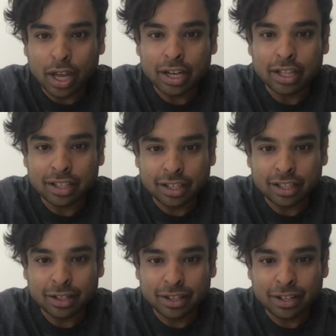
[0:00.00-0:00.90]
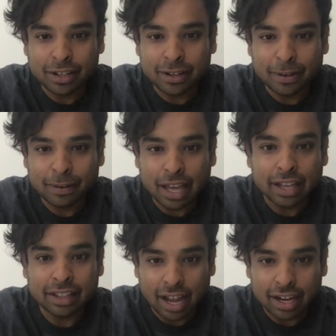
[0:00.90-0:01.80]
anything uh,
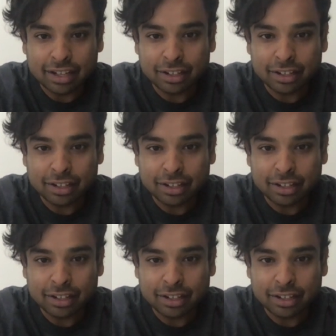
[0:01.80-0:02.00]
like that.